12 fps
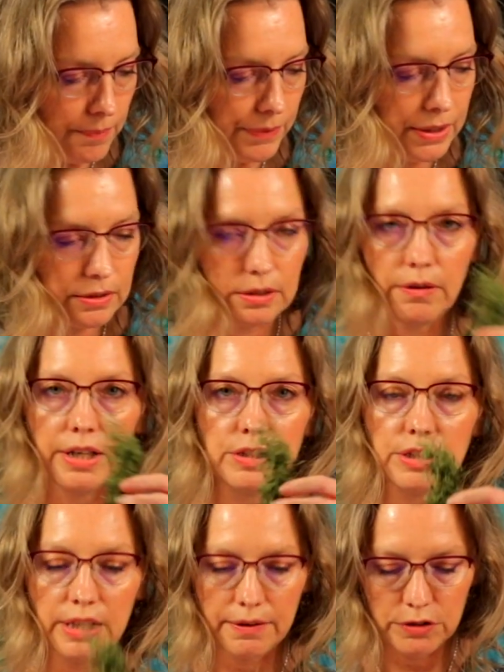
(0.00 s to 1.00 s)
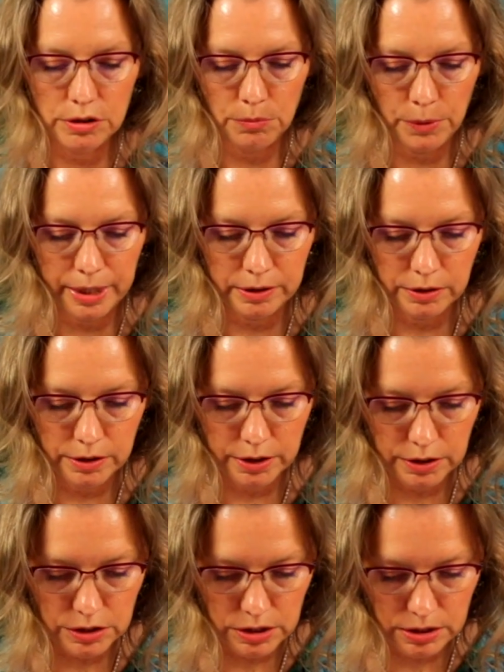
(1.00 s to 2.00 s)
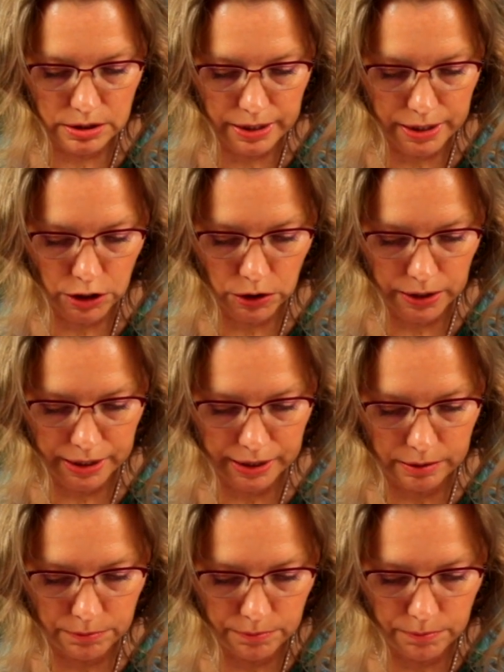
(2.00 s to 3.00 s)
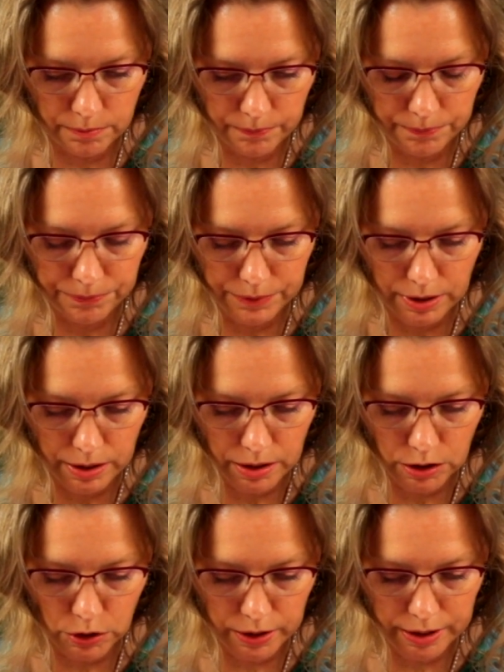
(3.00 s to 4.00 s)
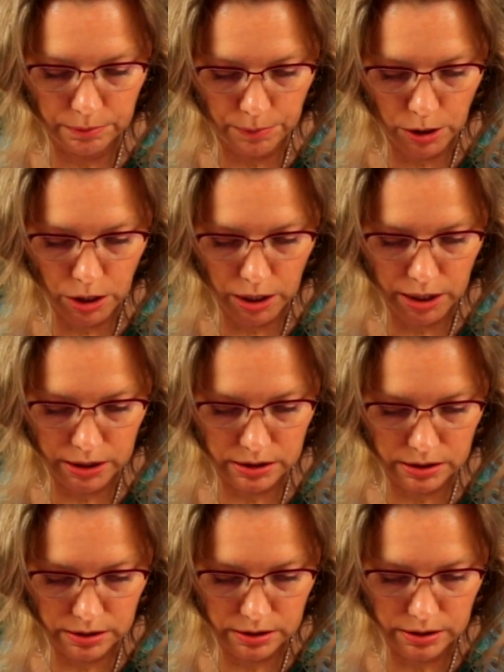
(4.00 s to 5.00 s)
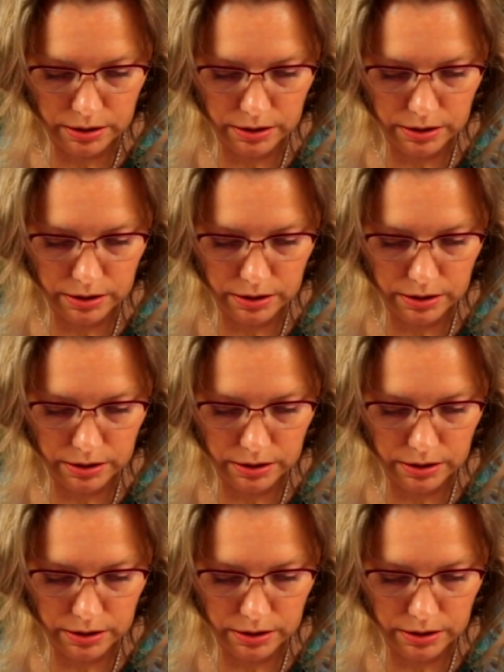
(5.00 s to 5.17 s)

And so I just have some regular, just like green moss.